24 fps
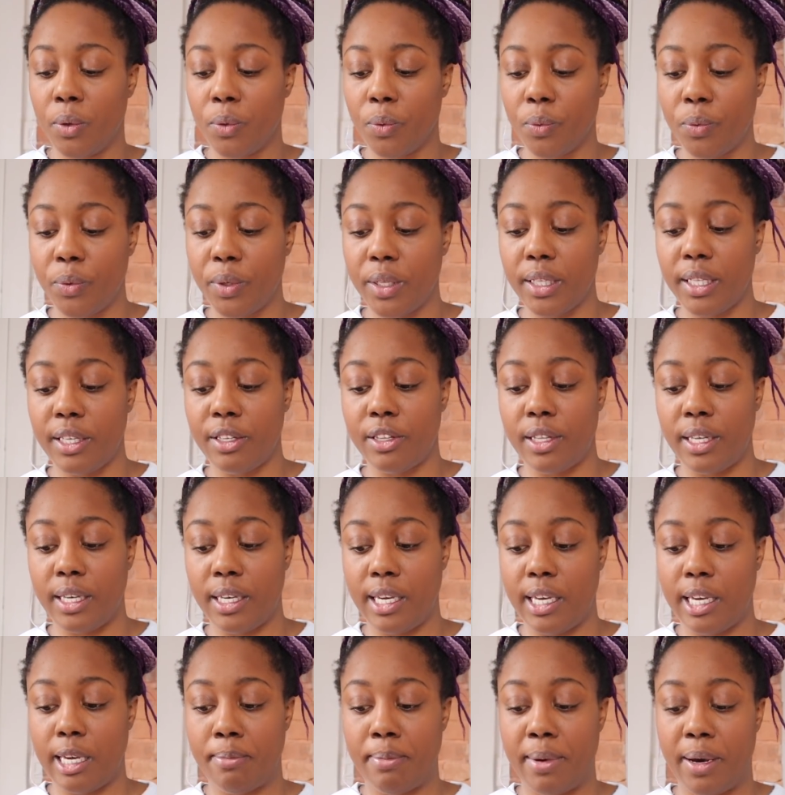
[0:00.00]
really
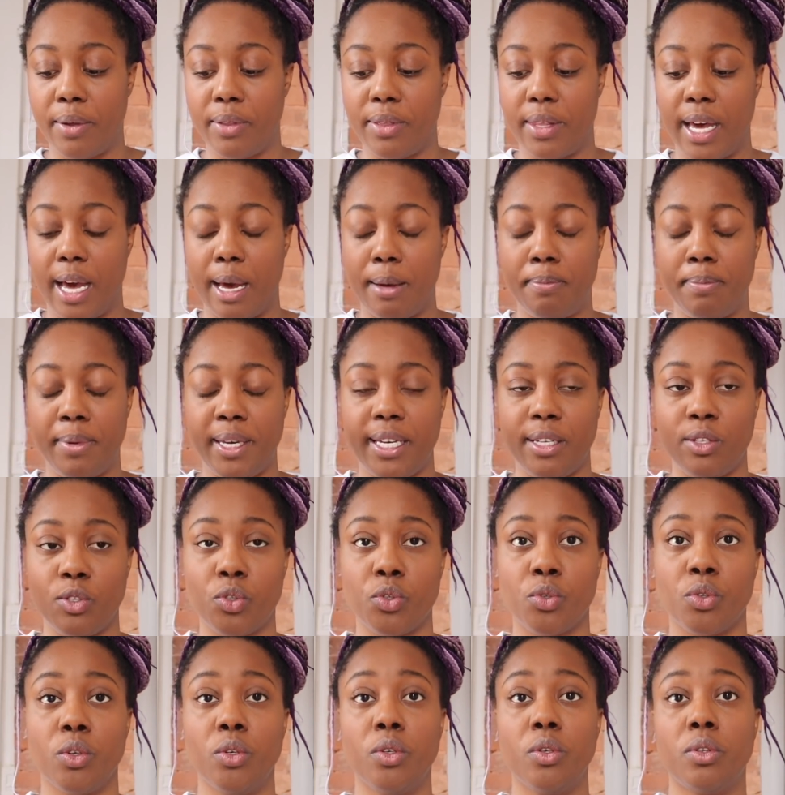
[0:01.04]
thinking about that, being
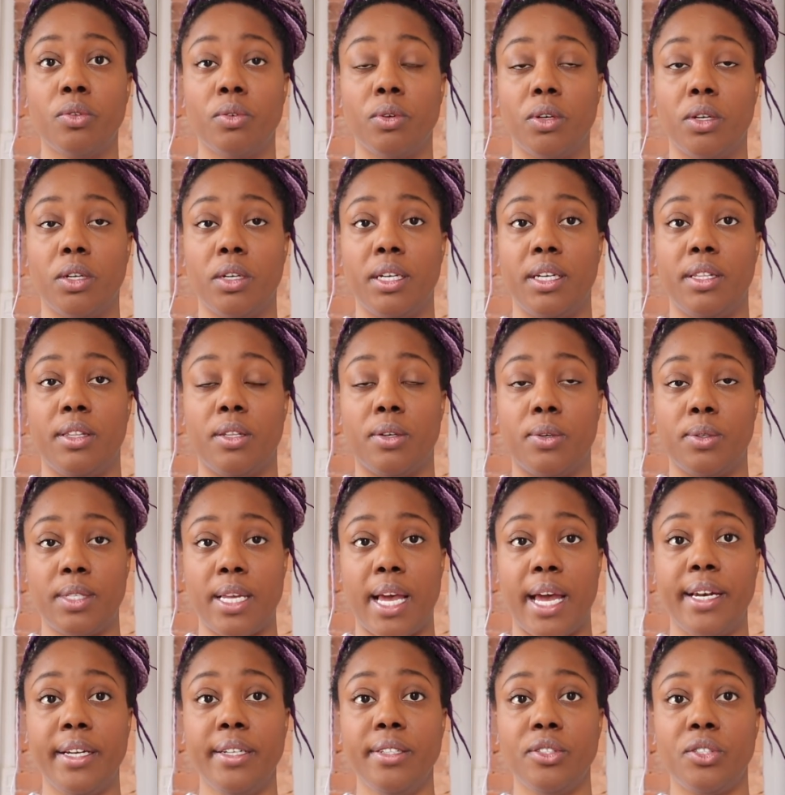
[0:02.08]
truthful in those
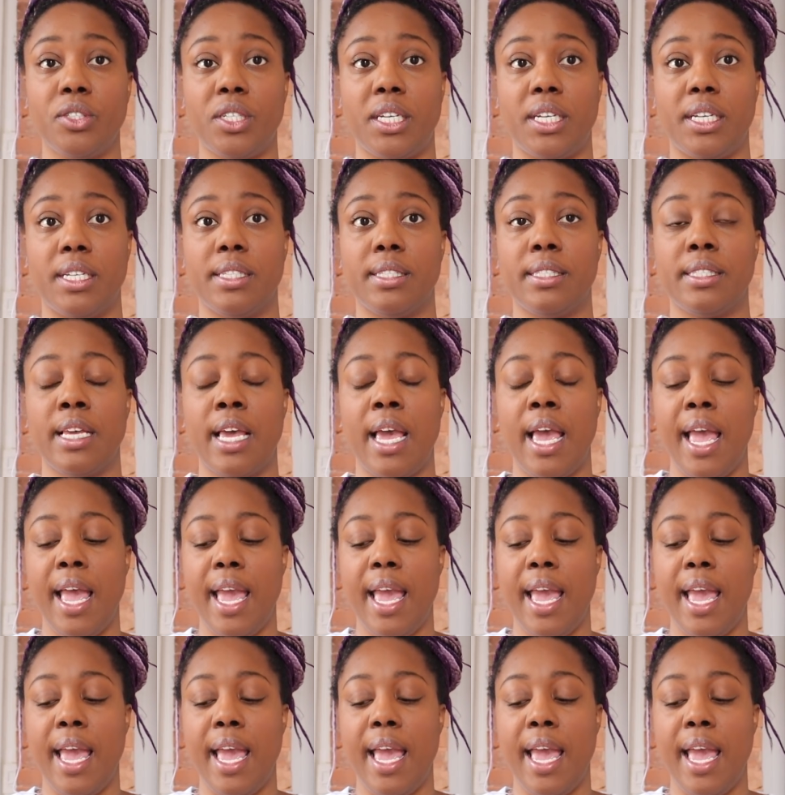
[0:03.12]
energies,